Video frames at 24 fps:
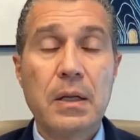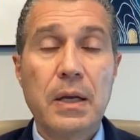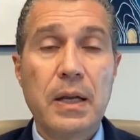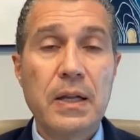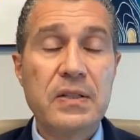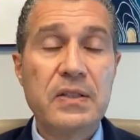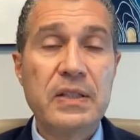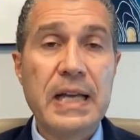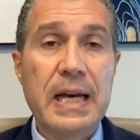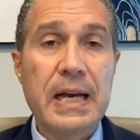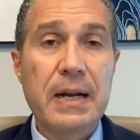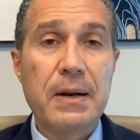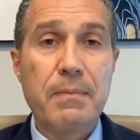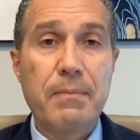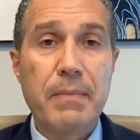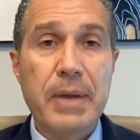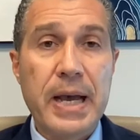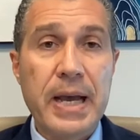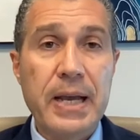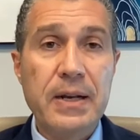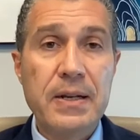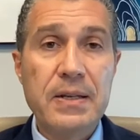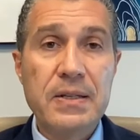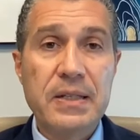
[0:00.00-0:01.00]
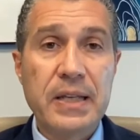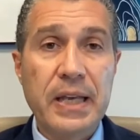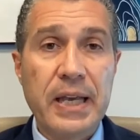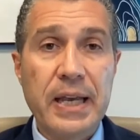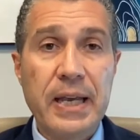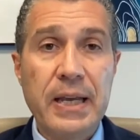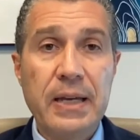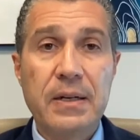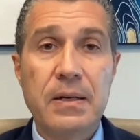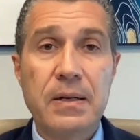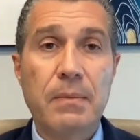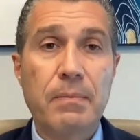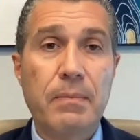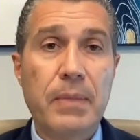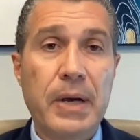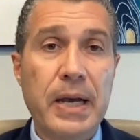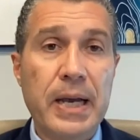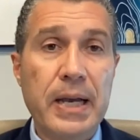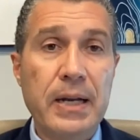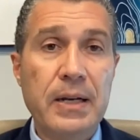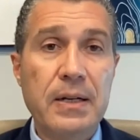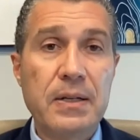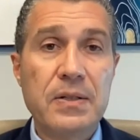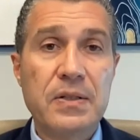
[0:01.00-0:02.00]
It's not a minus eight, a
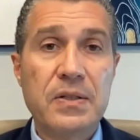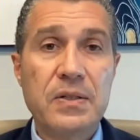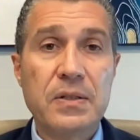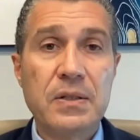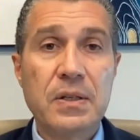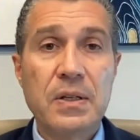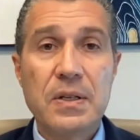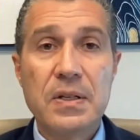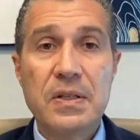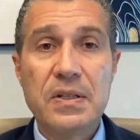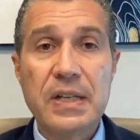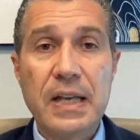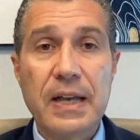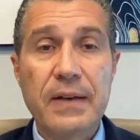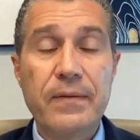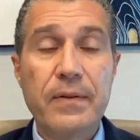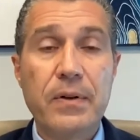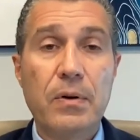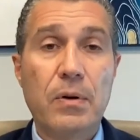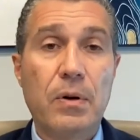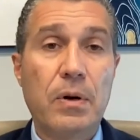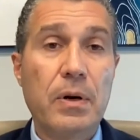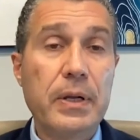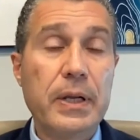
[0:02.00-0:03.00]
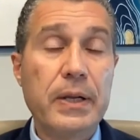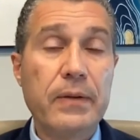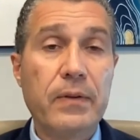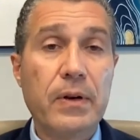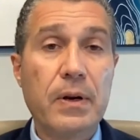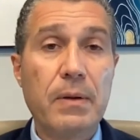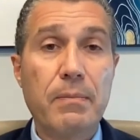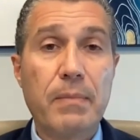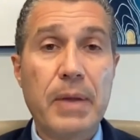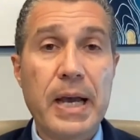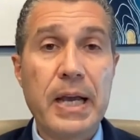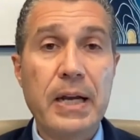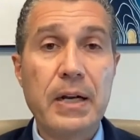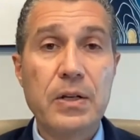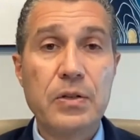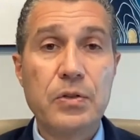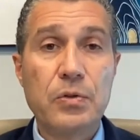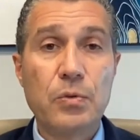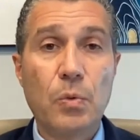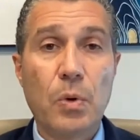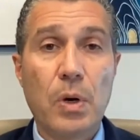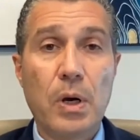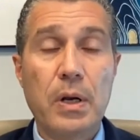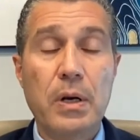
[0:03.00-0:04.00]
minus seven, or even a
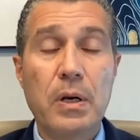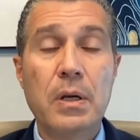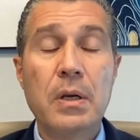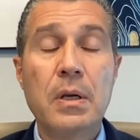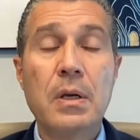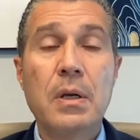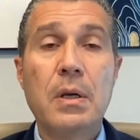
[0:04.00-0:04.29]
minus one.